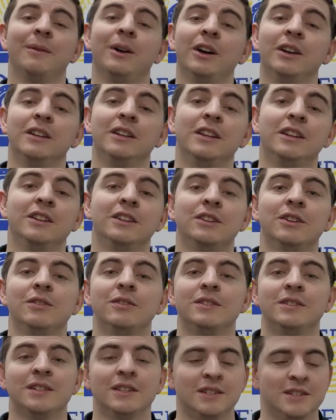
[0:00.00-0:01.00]
All you need to do
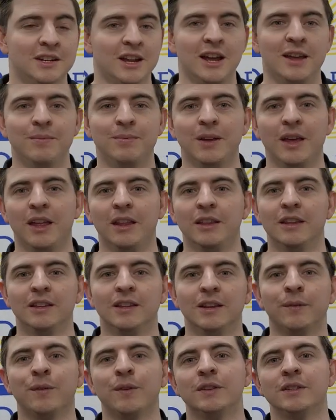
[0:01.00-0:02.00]
is just type in the
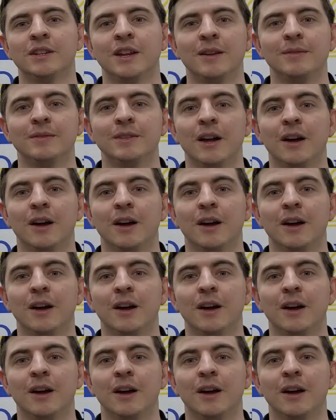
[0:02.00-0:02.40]
different types